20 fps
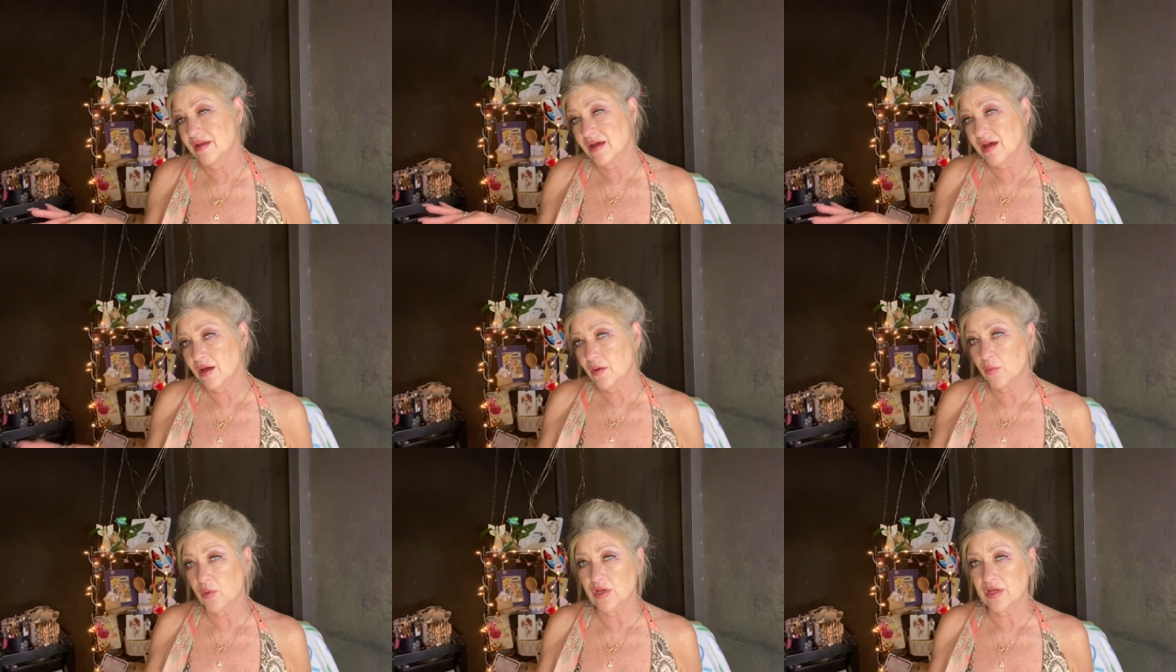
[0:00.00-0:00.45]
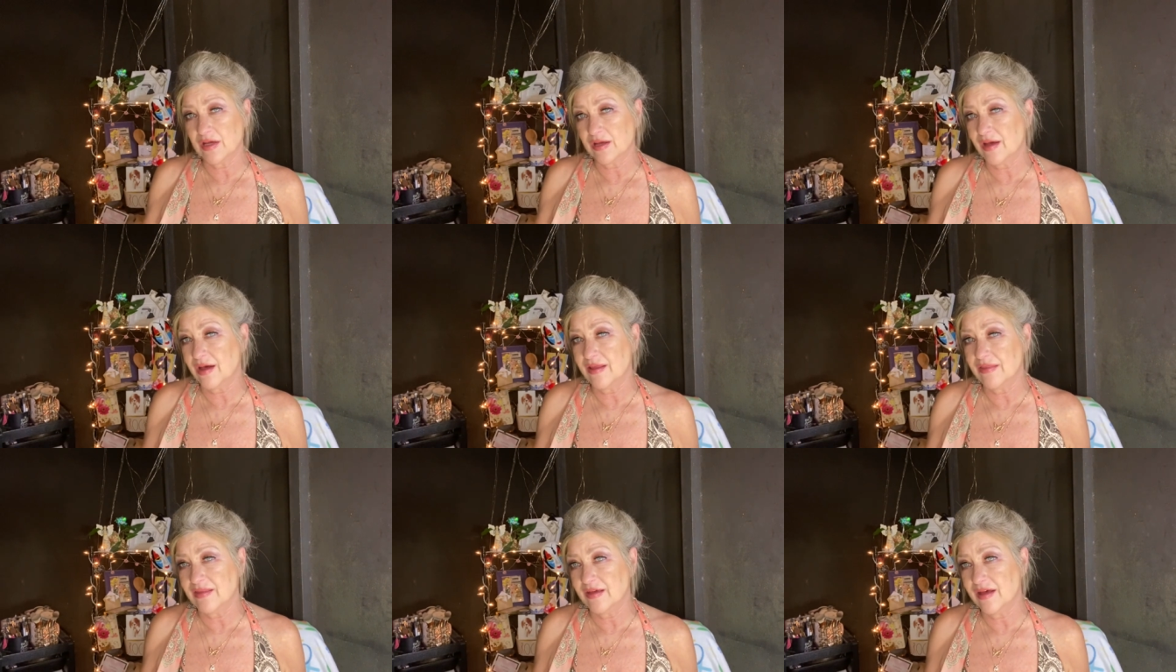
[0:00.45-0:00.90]
I wouldn't have
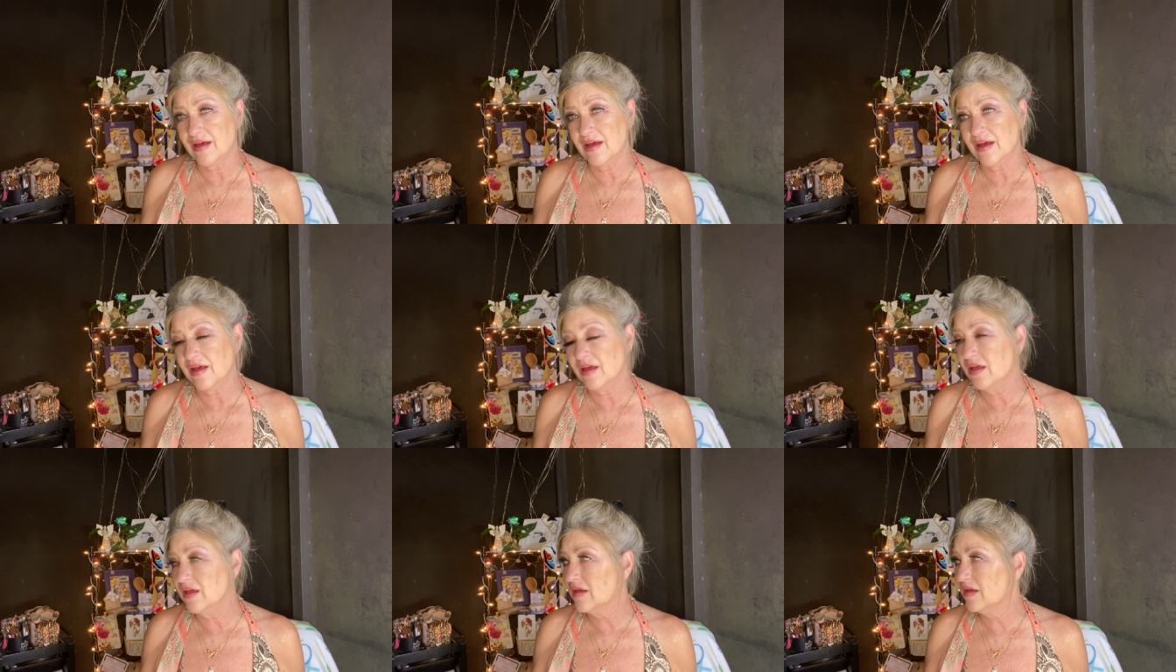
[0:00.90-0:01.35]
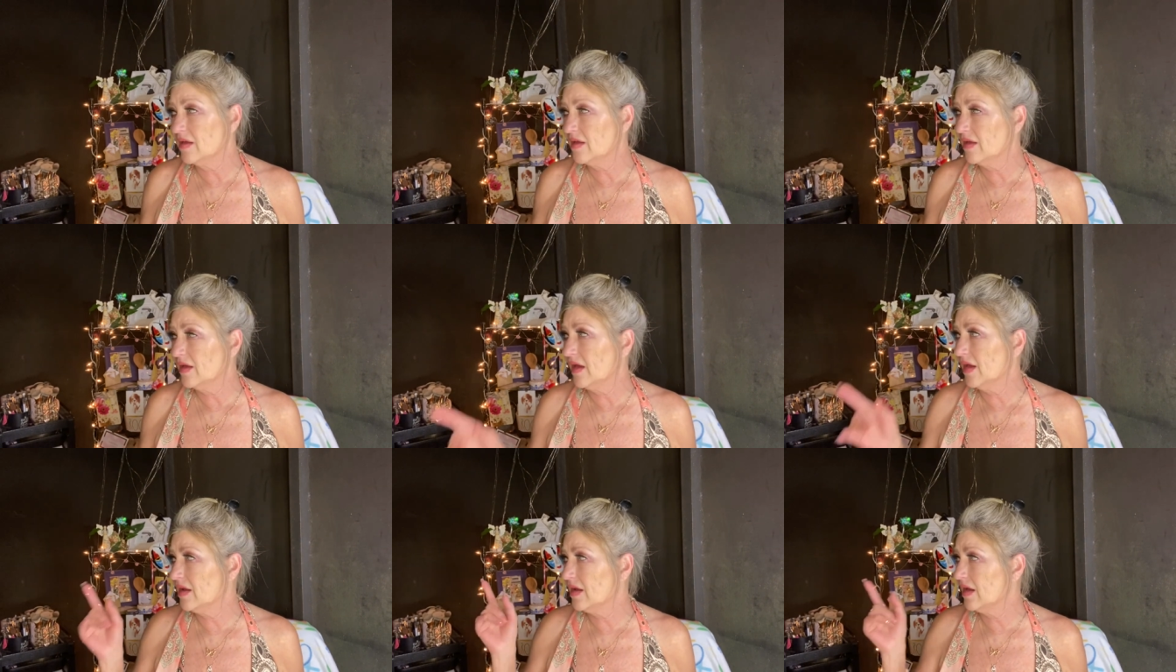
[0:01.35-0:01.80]
got that
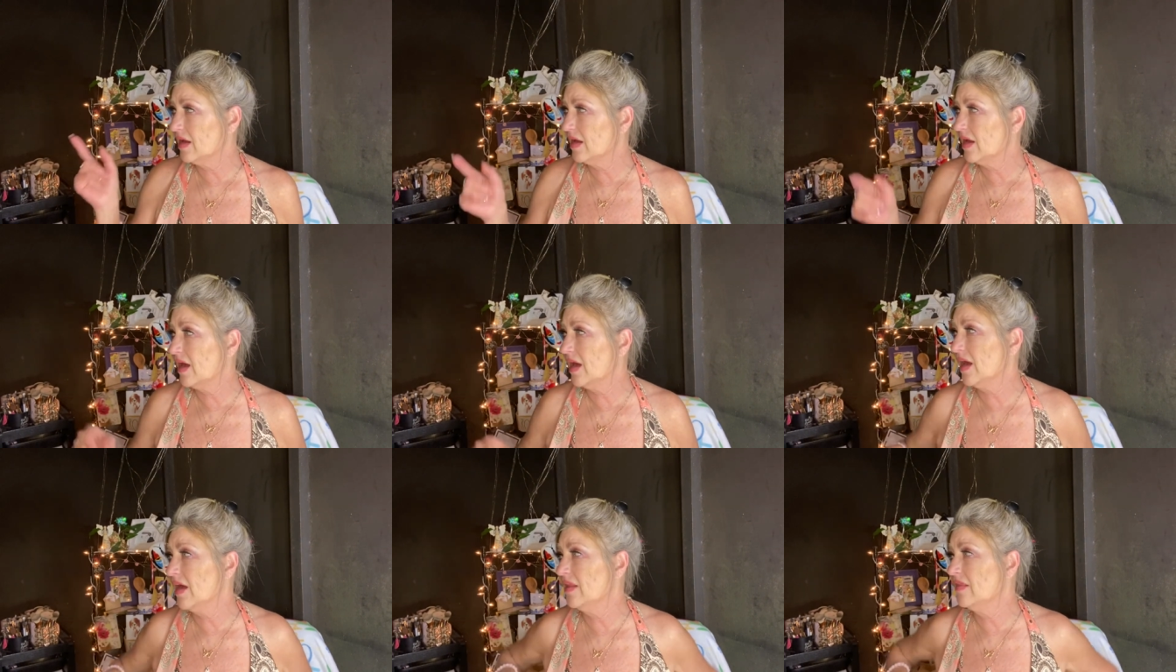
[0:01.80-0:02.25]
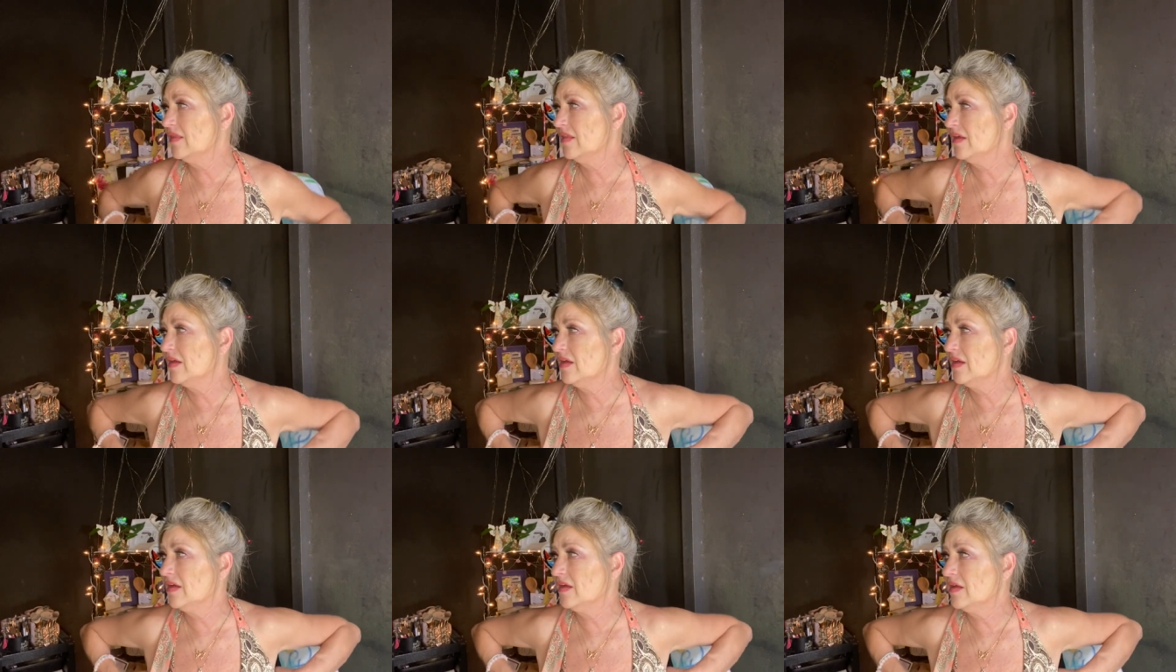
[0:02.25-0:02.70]
had I had
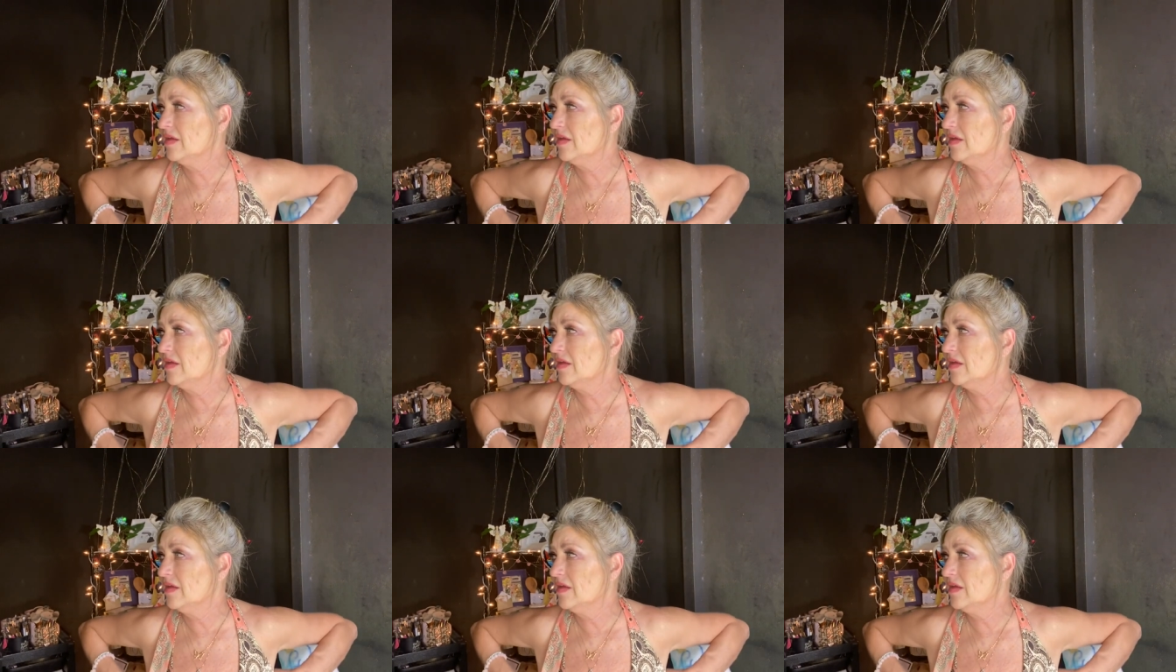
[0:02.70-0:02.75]
the,